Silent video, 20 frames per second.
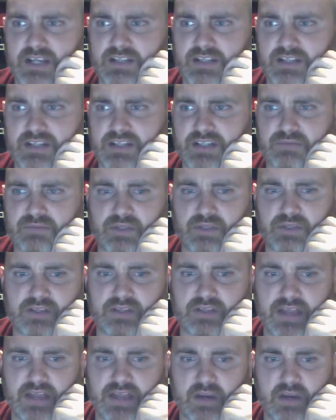she's built on
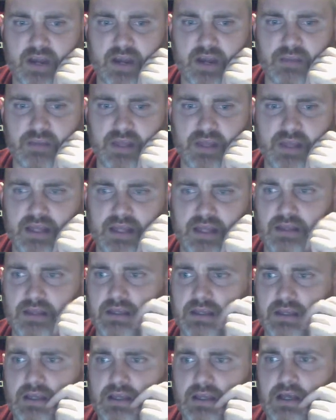that quite a bit.
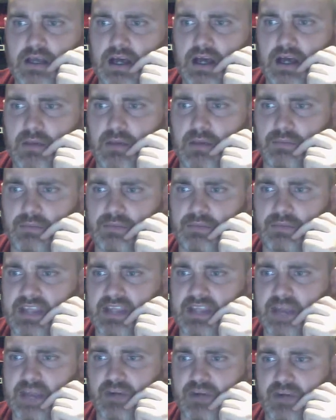The
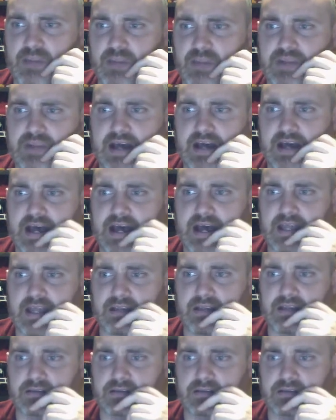camera API.